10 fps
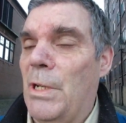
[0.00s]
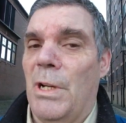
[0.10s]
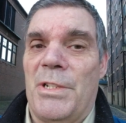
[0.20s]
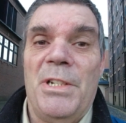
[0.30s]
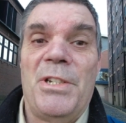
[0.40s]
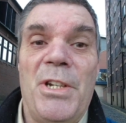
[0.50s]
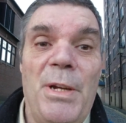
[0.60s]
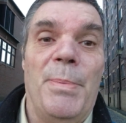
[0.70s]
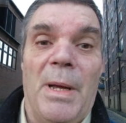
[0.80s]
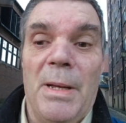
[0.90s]
because it's
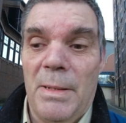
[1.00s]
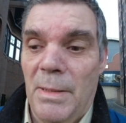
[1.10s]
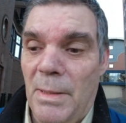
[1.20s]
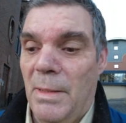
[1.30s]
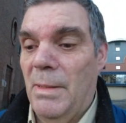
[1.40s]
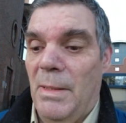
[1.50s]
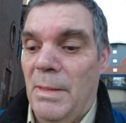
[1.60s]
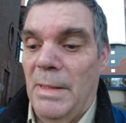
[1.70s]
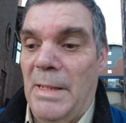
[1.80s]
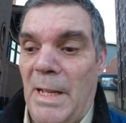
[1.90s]
cheaper
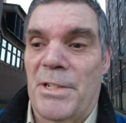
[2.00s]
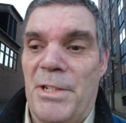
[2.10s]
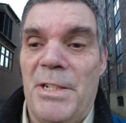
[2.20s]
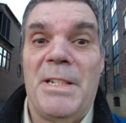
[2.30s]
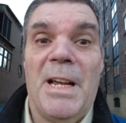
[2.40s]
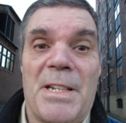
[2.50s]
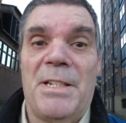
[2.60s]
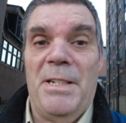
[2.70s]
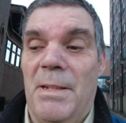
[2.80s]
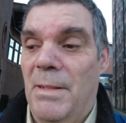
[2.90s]
than catching a
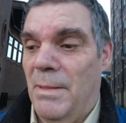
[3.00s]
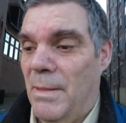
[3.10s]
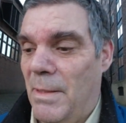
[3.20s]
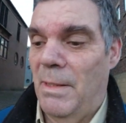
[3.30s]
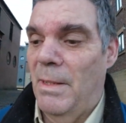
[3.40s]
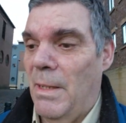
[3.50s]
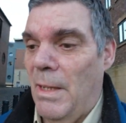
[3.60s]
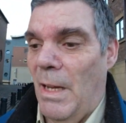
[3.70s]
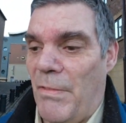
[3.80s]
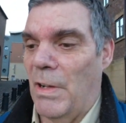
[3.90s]
taxi
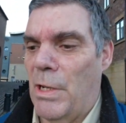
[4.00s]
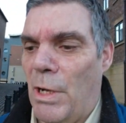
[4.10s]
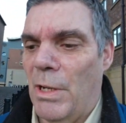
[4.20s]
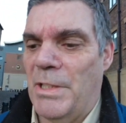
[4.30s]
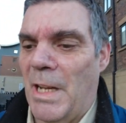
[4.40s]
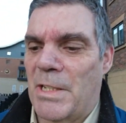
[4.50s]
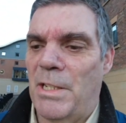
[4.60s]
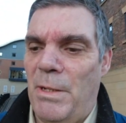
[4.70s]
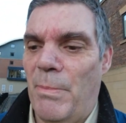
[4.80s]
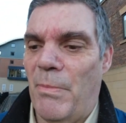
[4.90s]
if I caught a
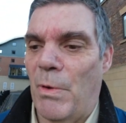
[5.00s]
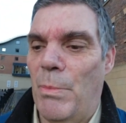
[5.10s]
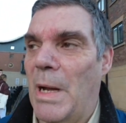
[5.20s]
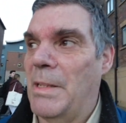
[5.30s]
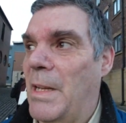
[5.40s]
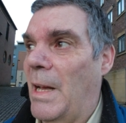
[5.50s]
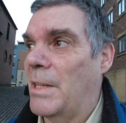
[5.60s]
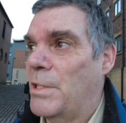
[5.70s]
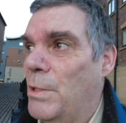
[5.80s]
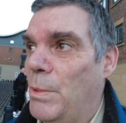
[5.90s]
taxi from
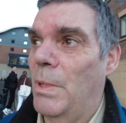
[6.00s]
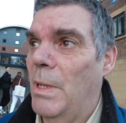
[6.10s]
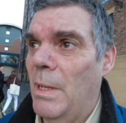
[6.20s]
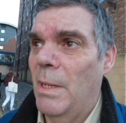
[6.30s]
Redcar to